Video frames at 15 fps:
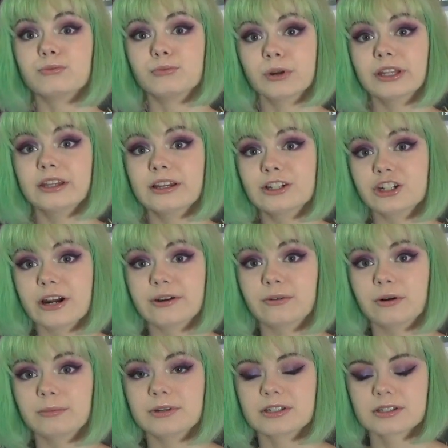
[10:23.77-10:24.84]
really
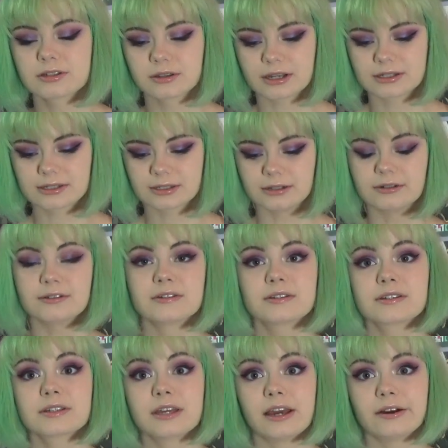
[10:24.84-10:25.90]
ginormous. So that's a little
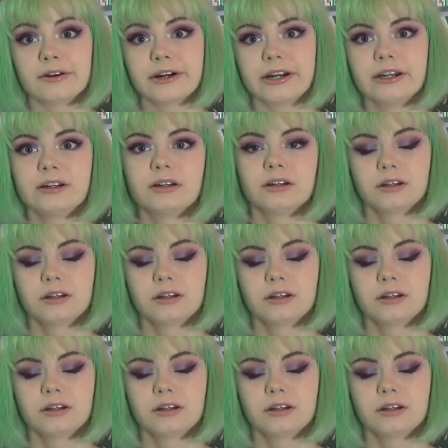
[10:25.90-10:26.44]
scary.